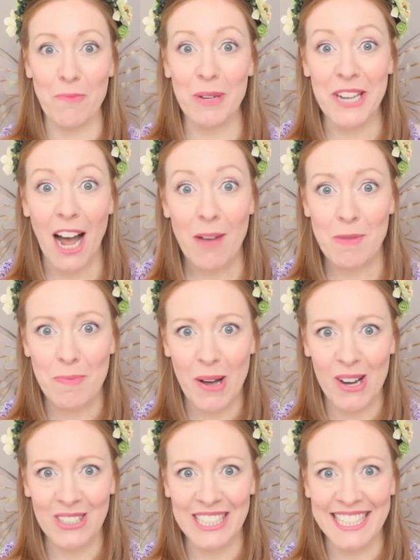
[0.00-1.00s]
pyjama
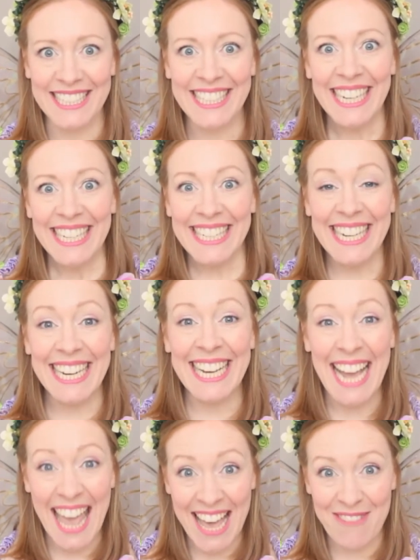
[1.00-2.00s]
parties
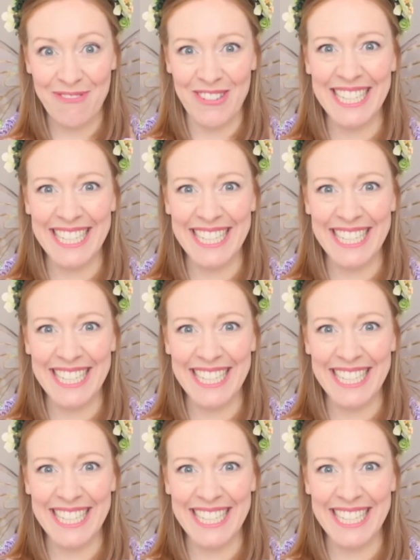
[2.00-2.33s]
nearly every